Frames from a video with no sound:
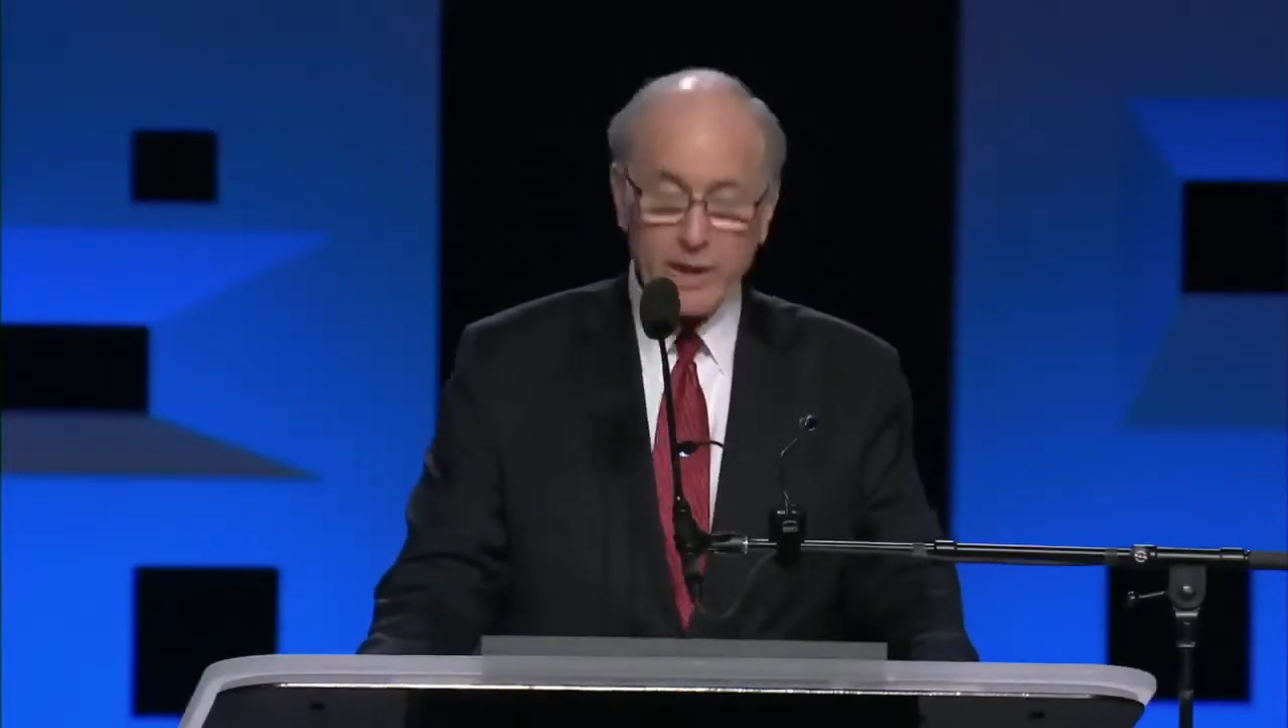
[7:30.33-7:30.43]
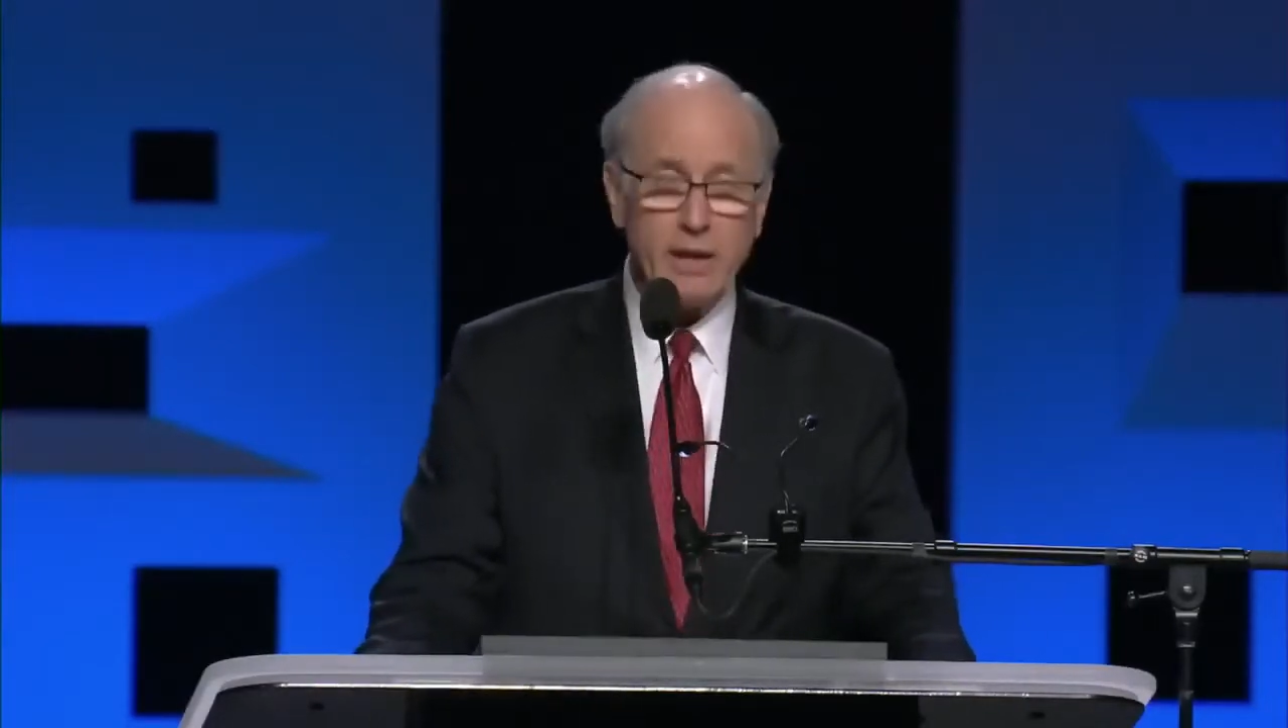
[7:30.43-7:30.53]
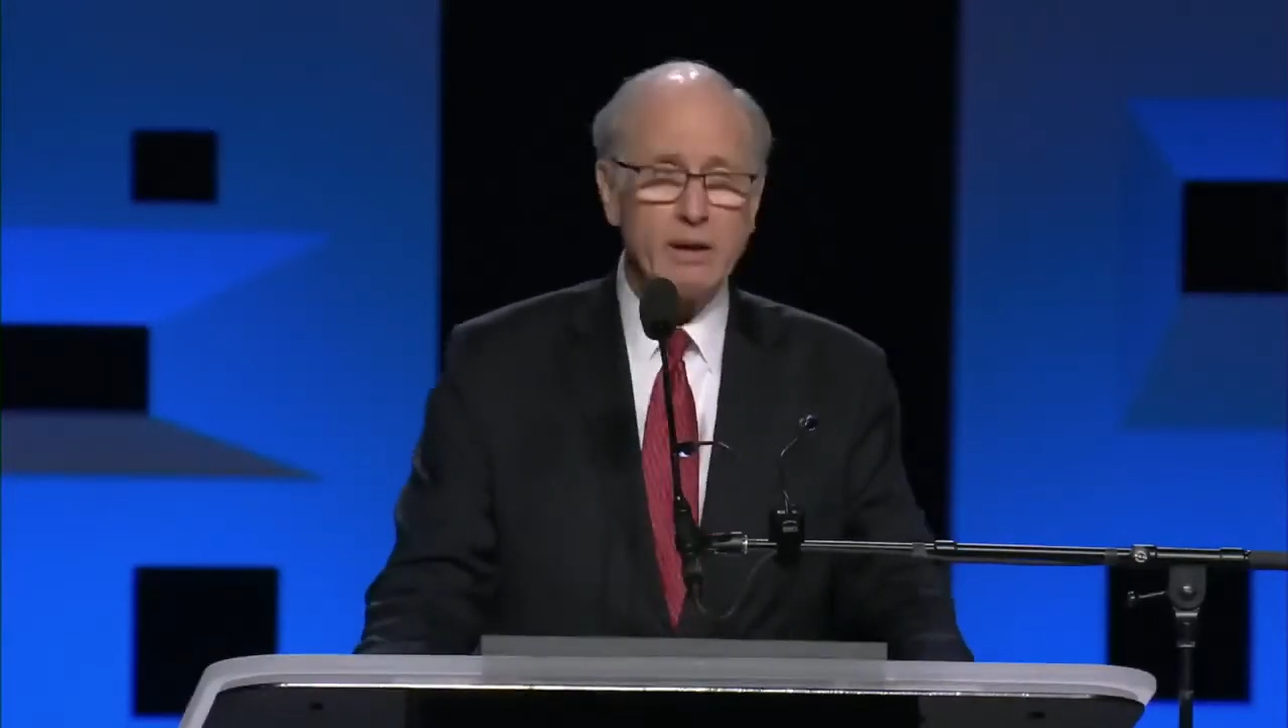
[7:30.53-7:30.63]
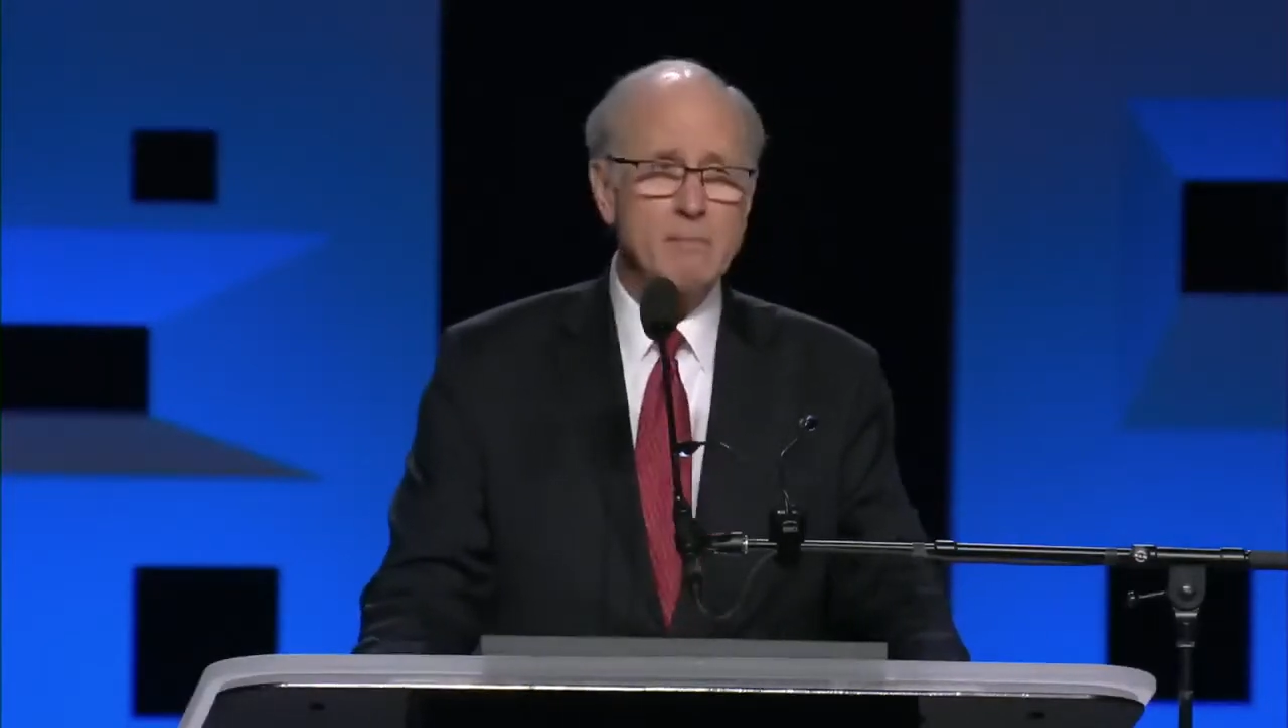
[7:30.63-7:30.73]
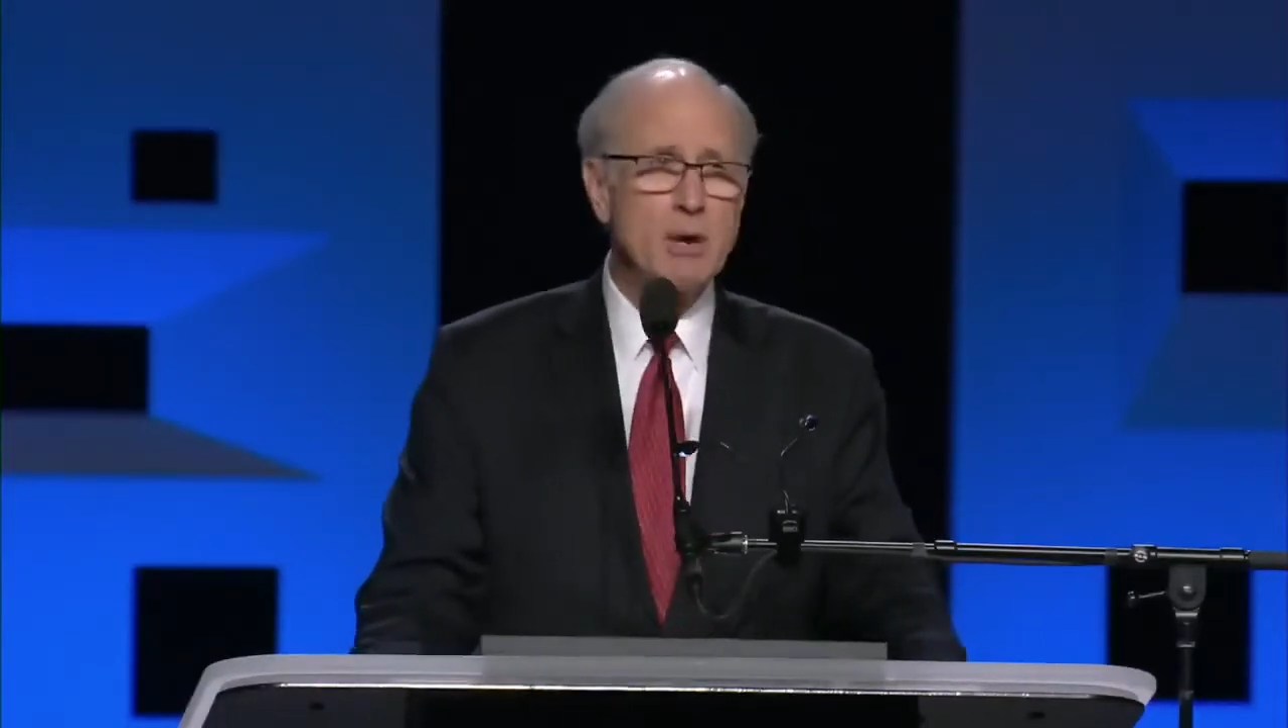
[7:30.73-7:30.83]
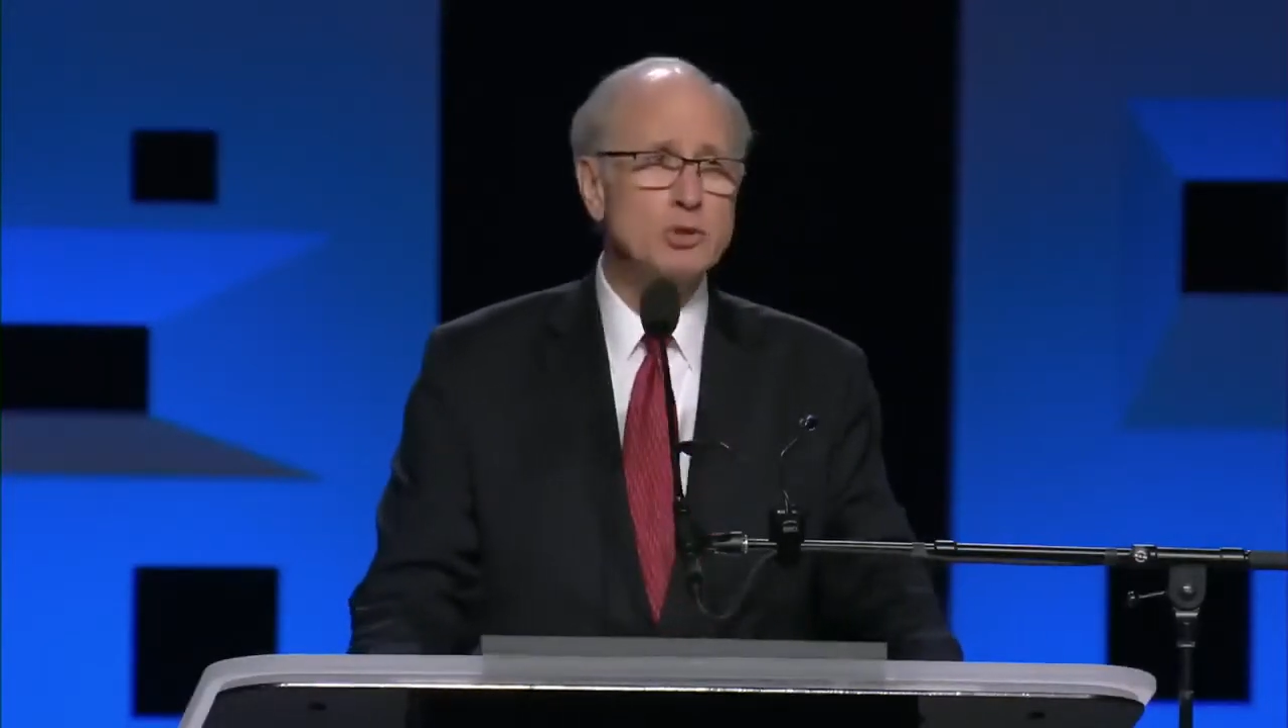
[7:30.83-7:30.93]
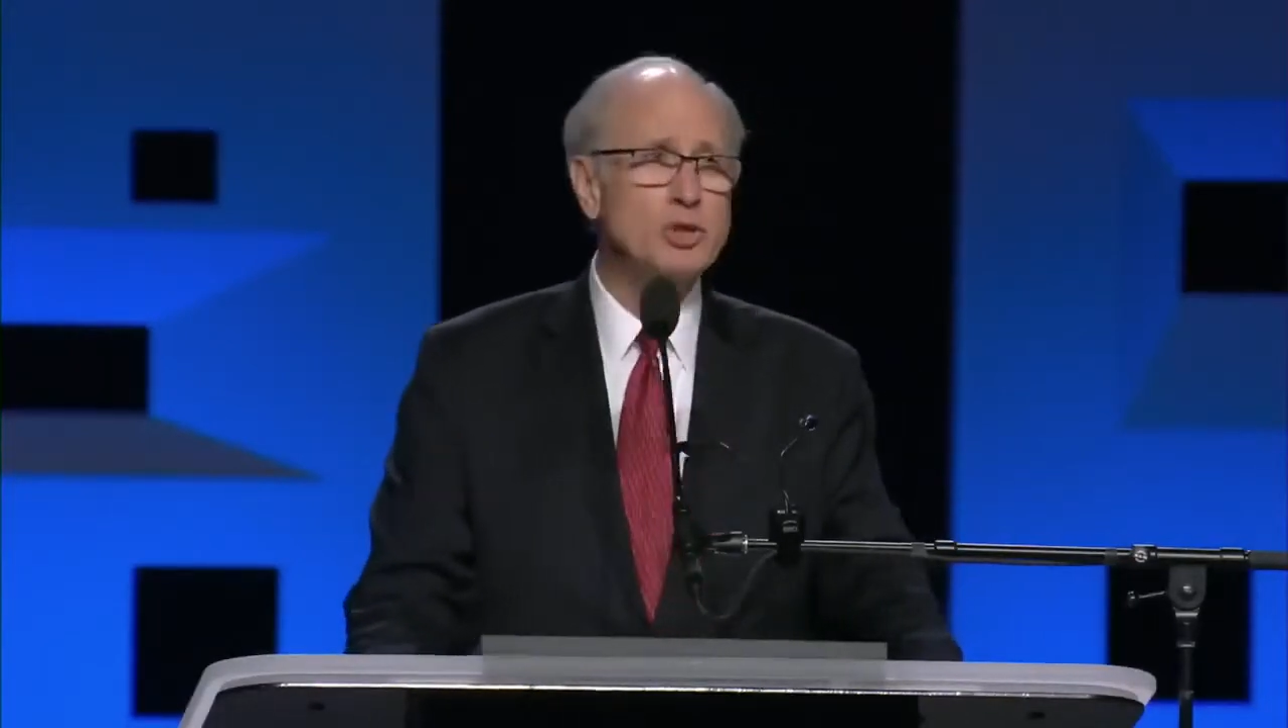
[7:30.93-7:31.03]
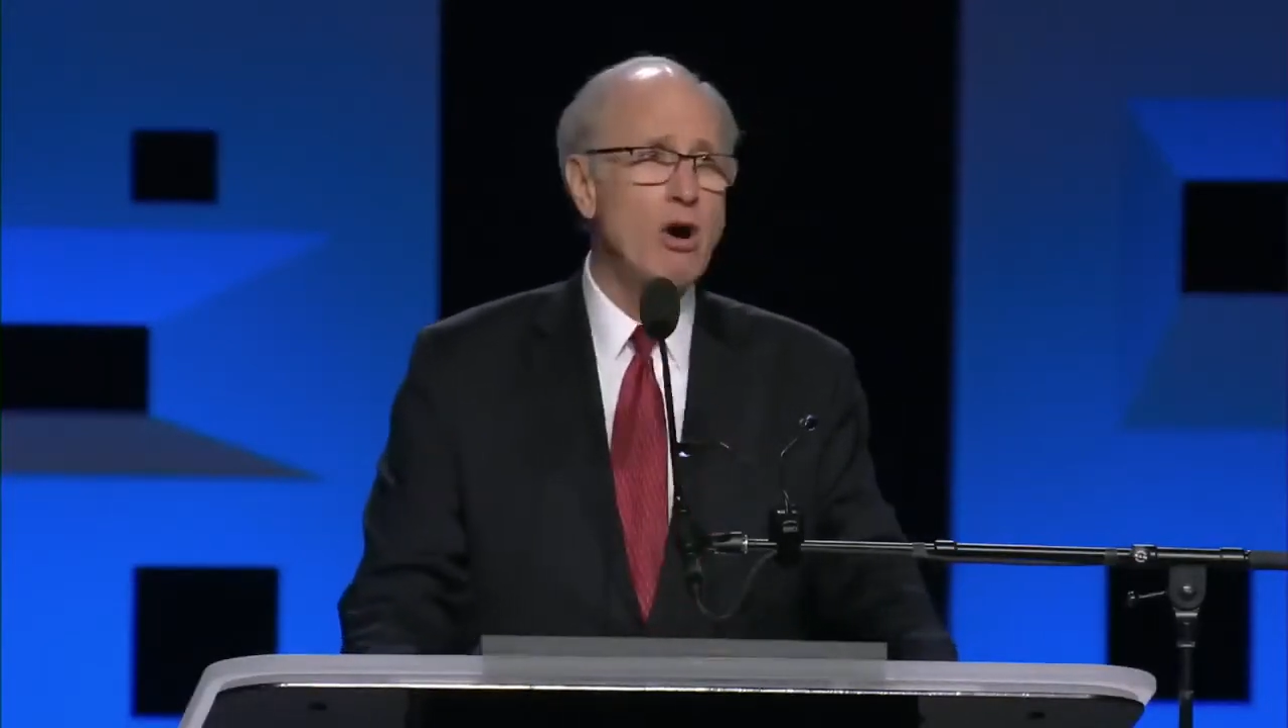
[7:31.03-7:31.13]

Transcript: hear most